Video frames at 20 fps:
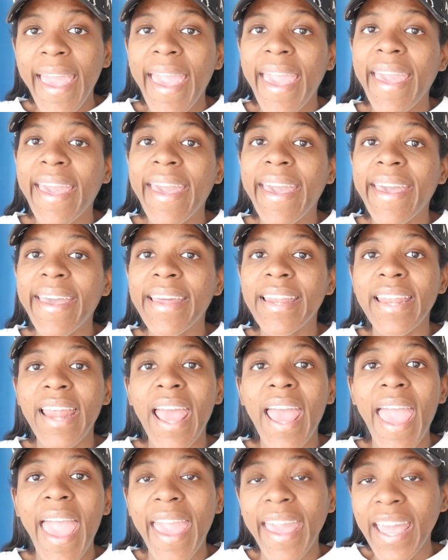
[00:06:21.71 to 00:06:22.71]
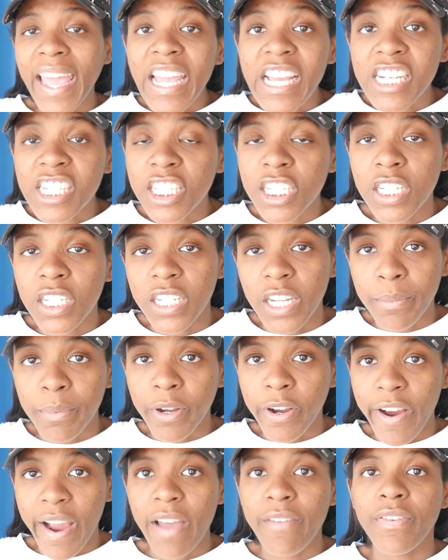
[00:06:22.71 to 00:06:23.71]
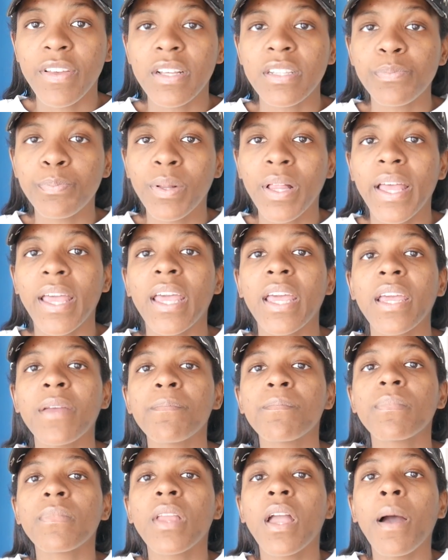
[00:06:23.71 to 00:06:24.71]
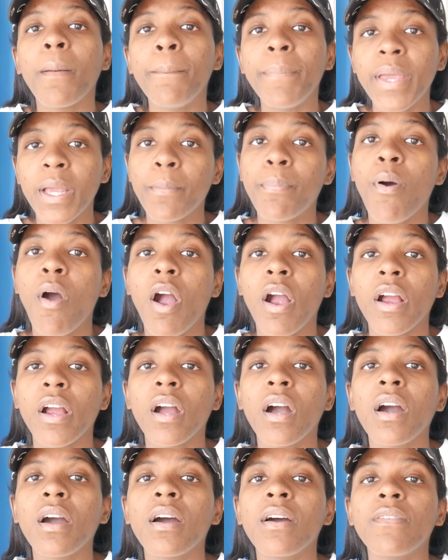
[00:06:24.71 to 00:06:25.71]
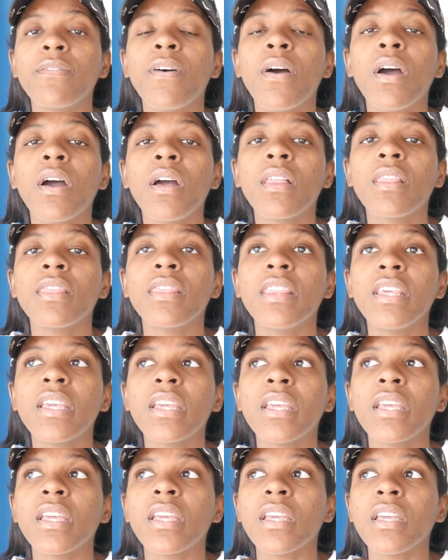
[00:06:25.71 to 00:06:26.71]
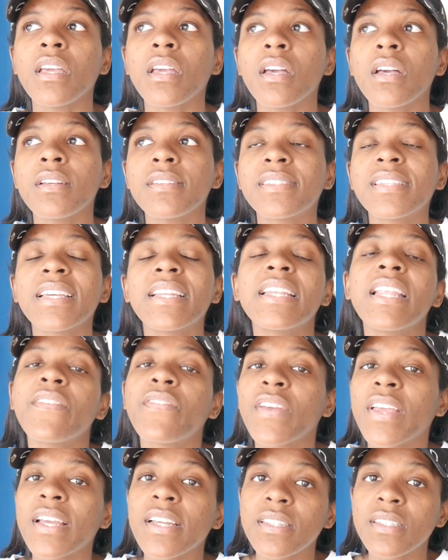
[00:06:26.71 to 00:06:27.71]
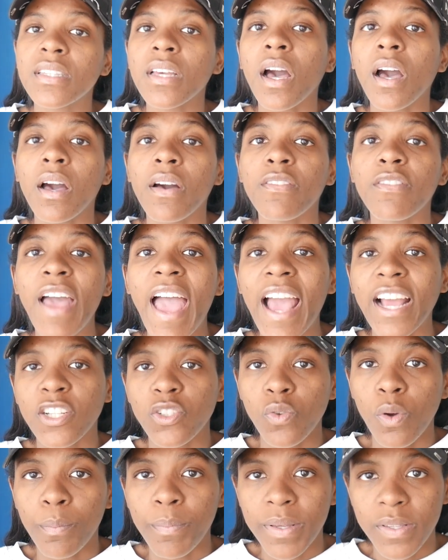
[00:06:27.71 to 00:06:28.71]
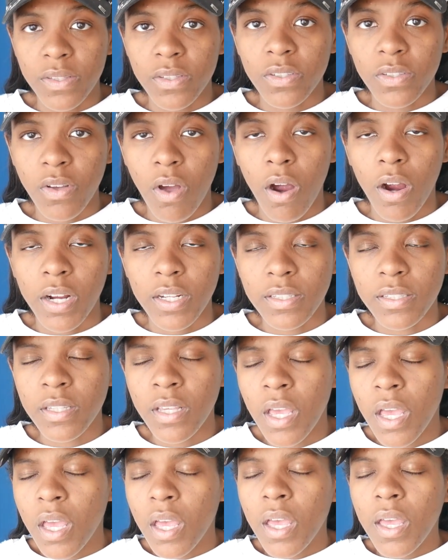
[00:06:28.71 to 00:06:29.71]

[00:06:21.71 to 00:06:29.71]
and age demographics play a big part of the significance of actual business cards.